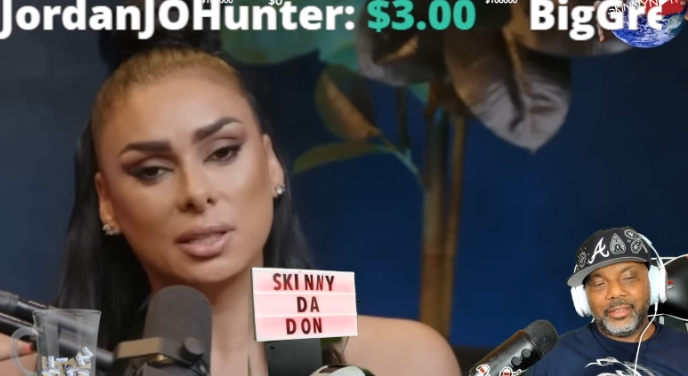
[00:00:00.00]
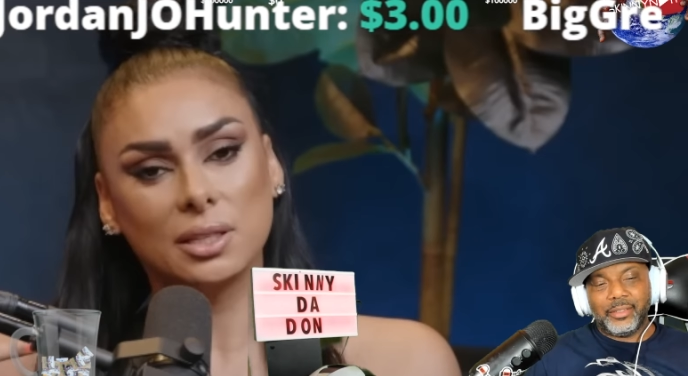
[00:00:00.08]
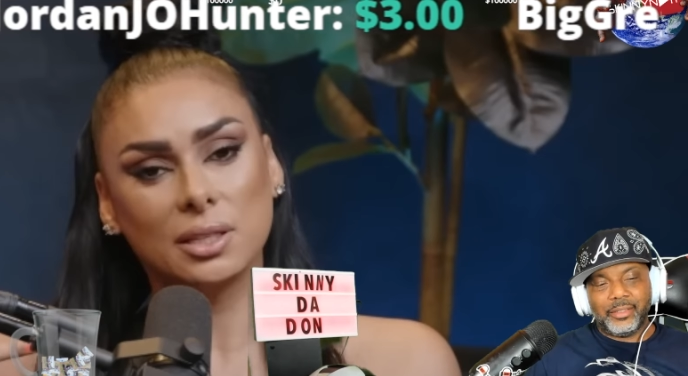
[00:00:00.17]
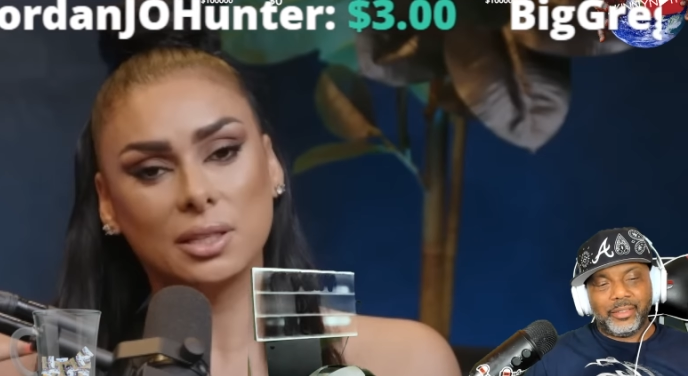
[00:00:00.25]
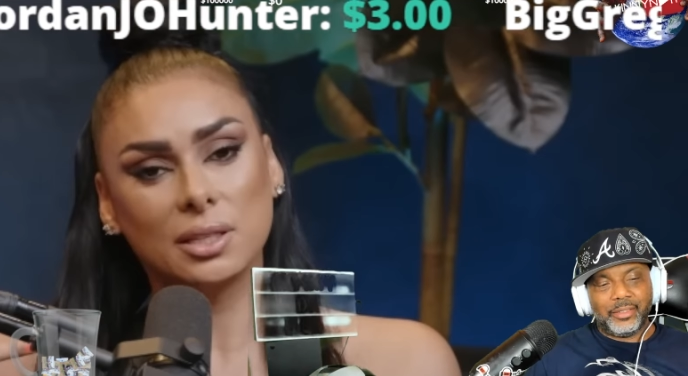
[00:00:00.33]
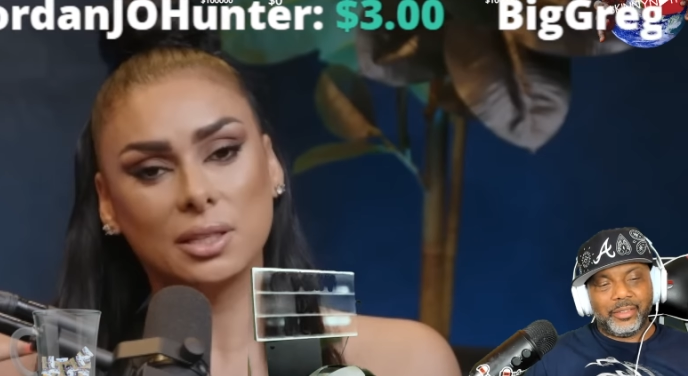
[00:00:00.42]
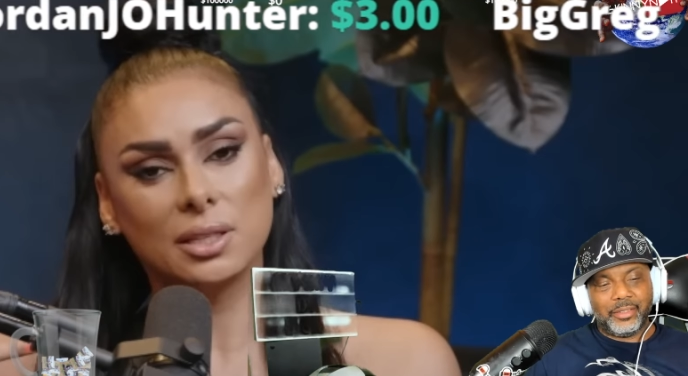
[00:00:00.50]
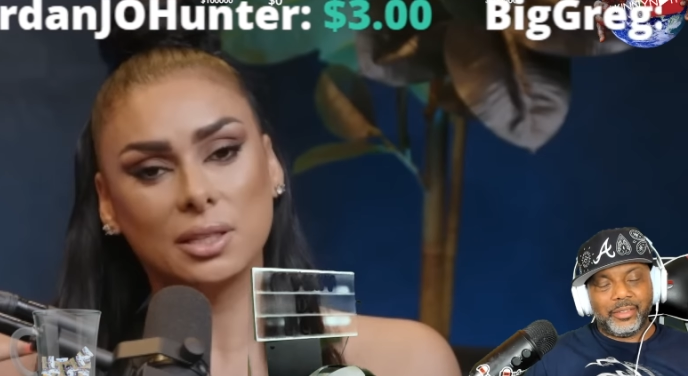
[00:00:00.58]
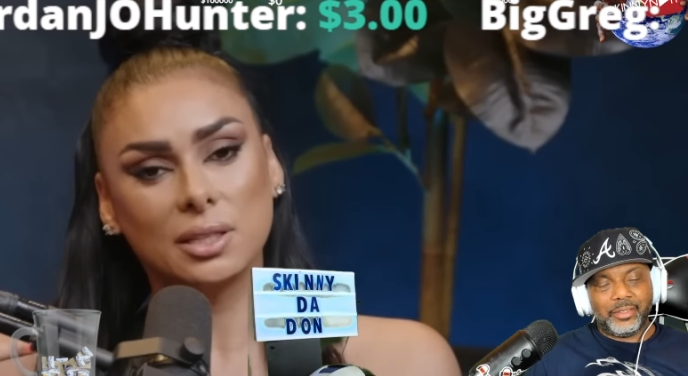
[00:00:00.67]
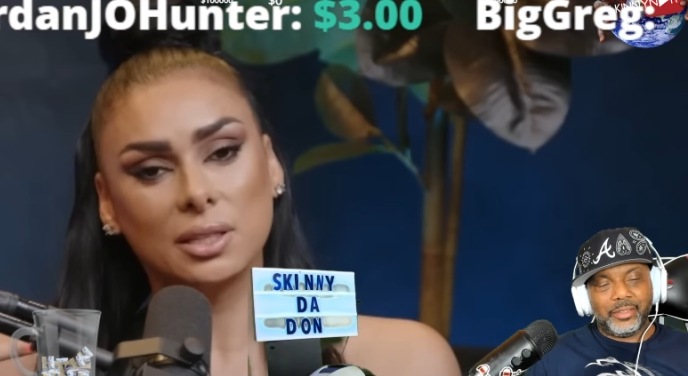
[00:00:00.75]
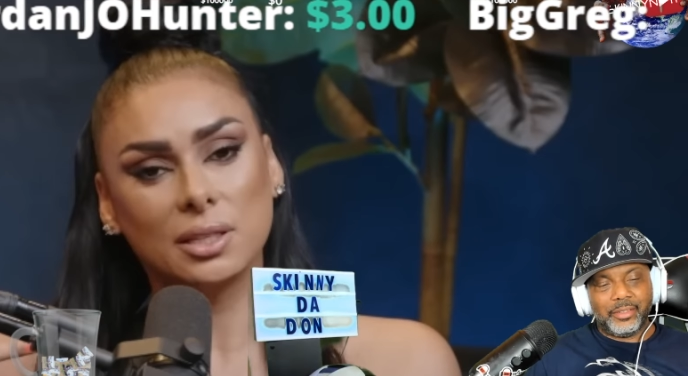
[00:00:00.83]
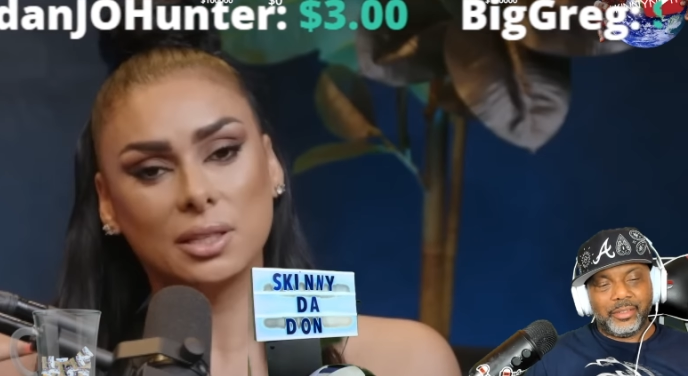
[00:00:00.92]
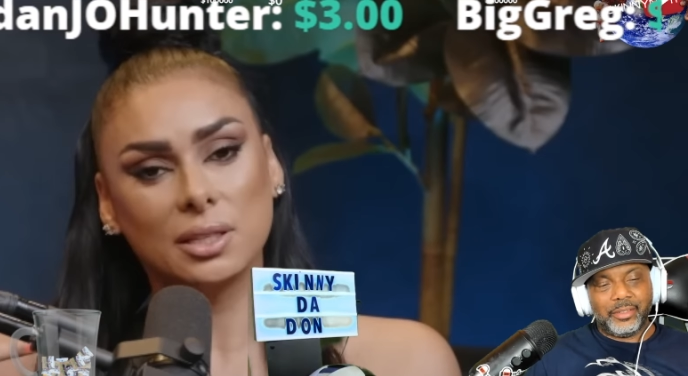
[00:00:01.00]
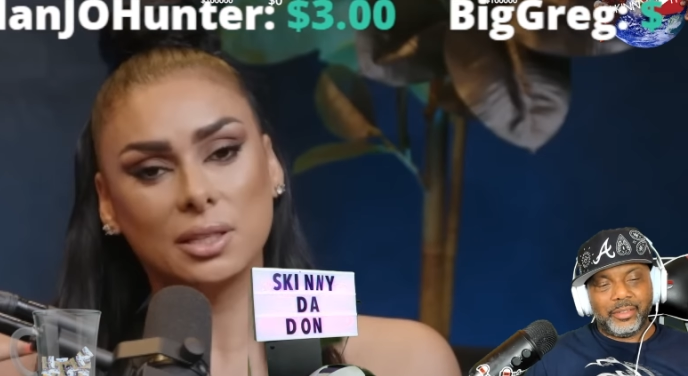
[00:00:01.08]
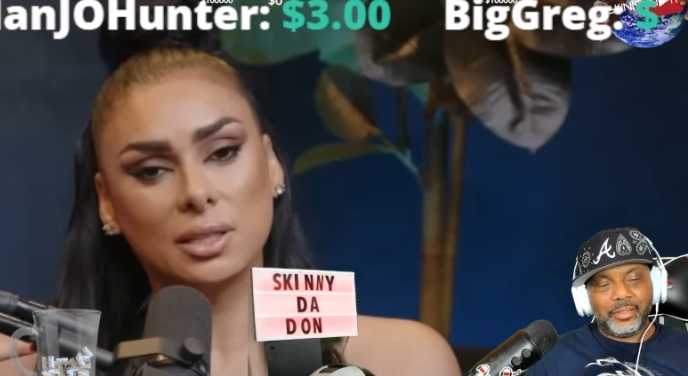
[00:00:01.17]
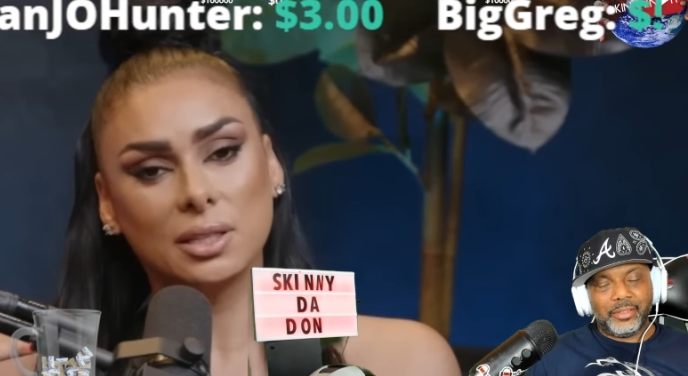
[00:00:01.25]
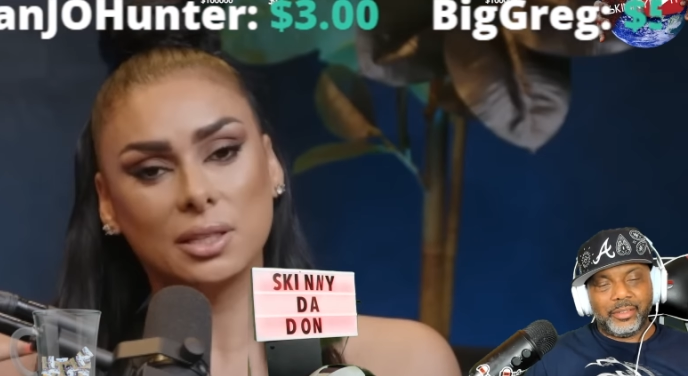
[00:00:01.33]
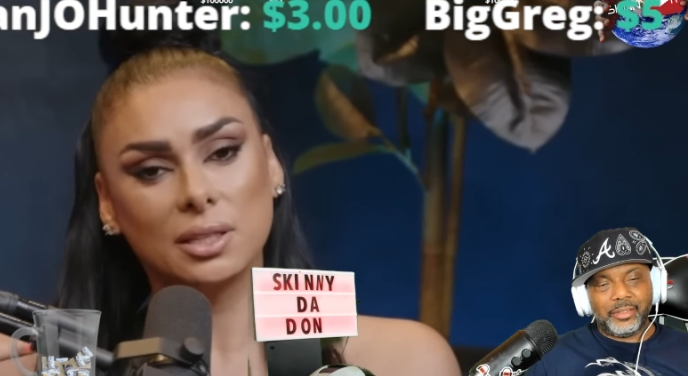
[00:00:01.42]

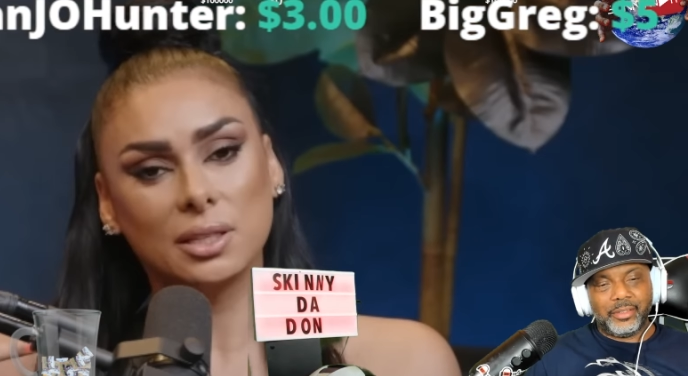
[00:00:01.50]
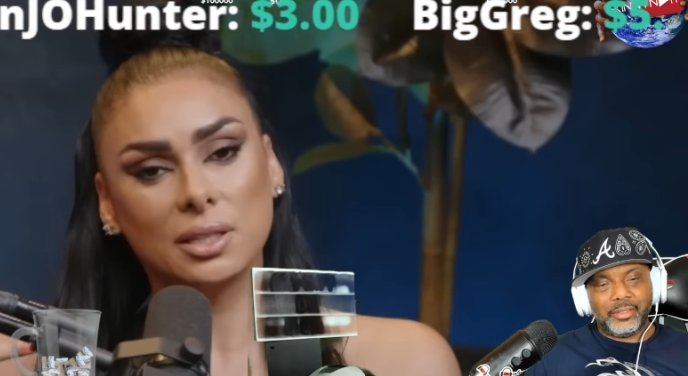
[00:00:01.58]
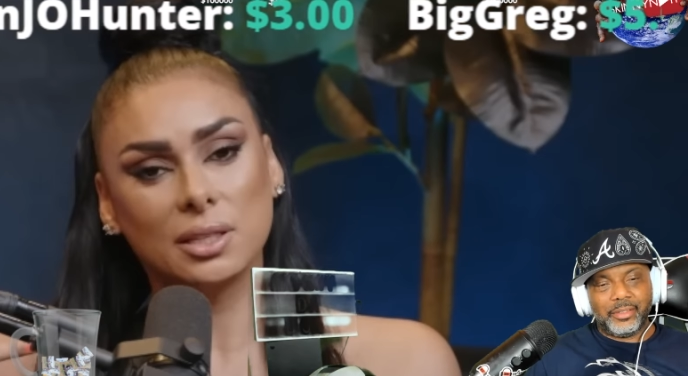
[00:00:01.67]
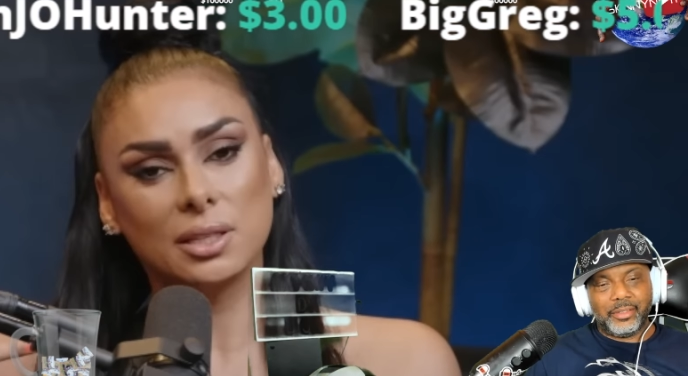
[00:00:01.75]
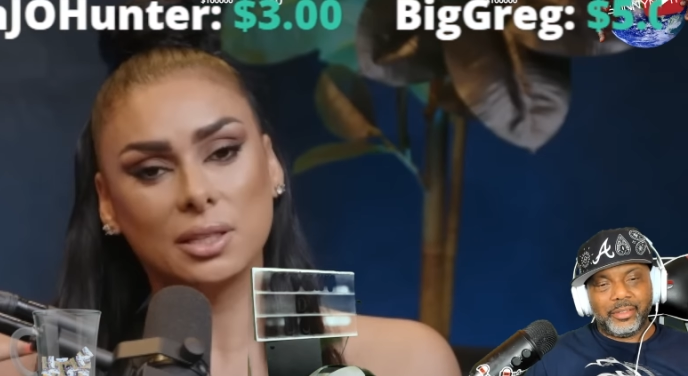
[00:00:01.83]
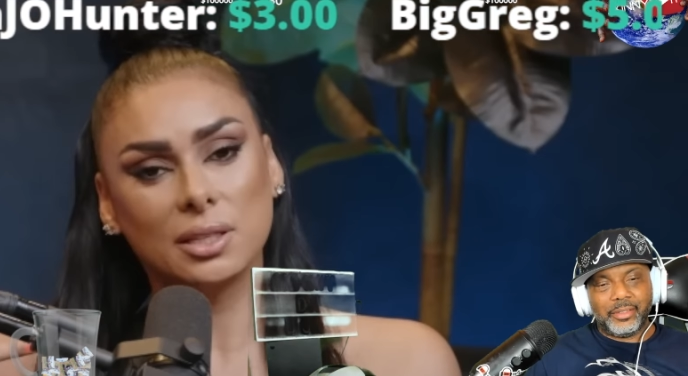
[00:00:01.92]
Nothing is said.